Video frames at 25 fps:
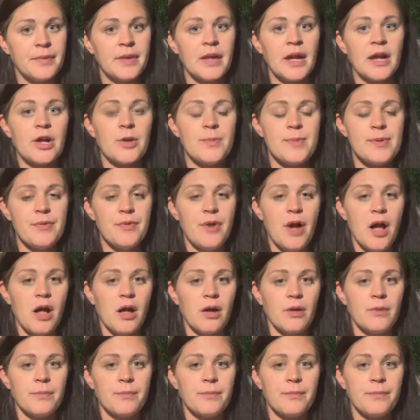I could be
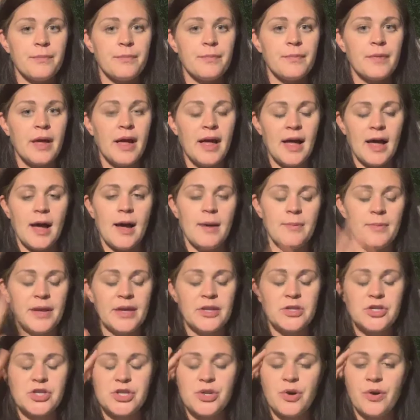wrong. I'm
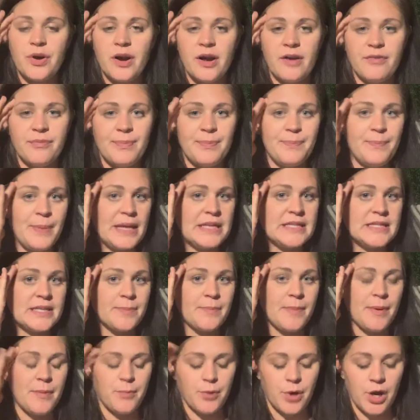like just going off basic
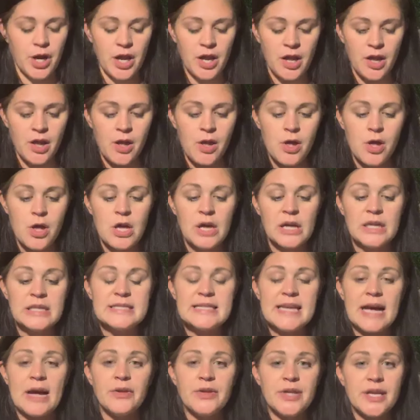memory.
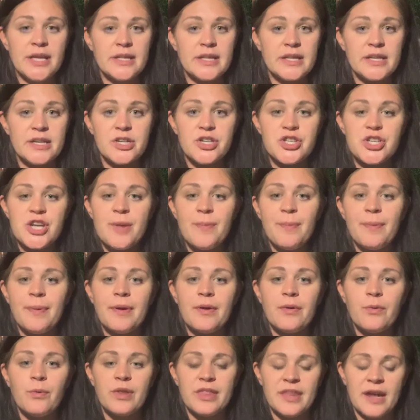Downline Leadership
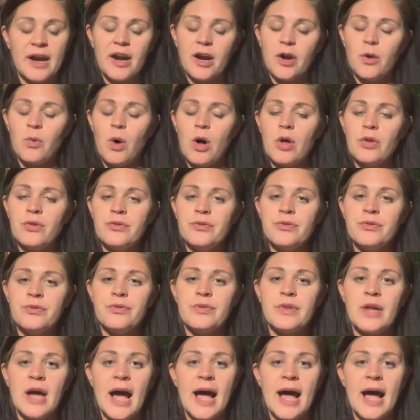with Eric Walton.